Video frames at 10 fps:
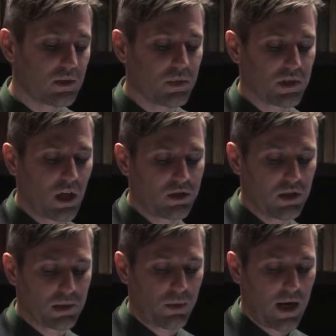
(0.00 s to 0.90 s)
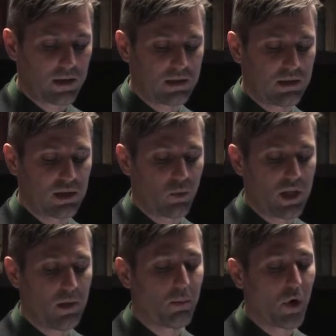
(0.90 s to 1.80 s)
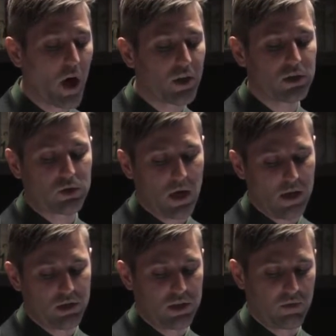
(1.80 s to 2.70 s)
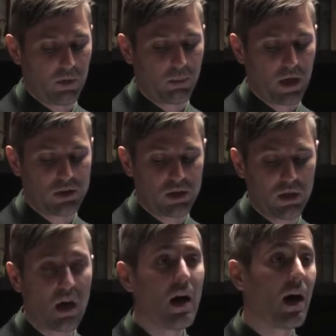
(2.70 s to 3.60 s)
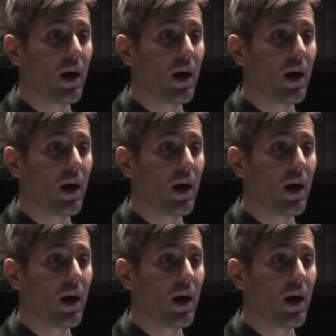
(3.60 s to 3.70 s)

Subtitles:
these misogynist practices within broader strategies of oppression,